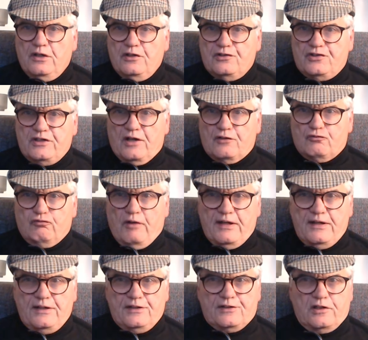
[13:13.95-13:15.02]
she had
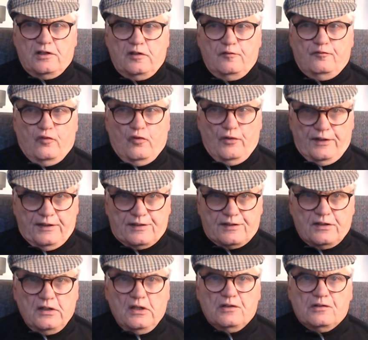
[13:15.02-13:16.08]
raised her voice
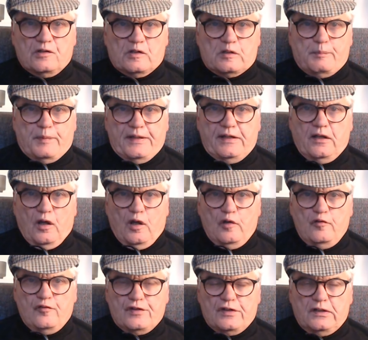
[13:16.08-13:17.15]
to speak
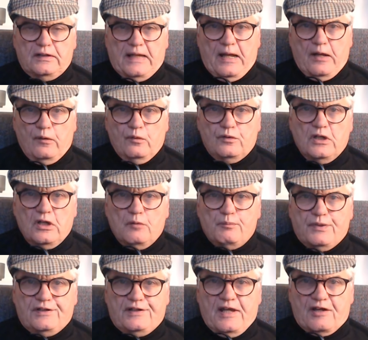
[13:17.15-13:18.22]
over the loud
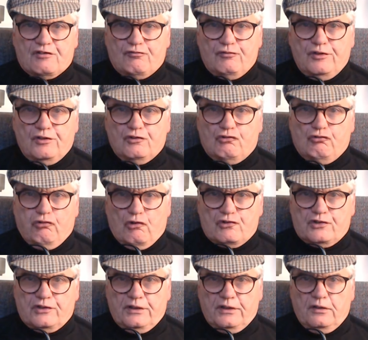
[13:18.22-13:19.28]
pedestrian
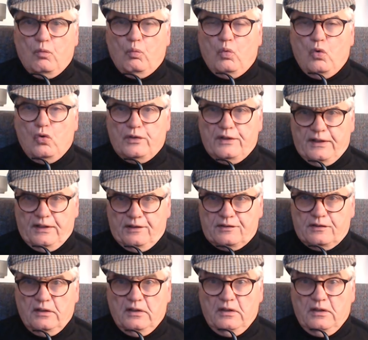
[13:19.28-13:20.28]
crossing warnings.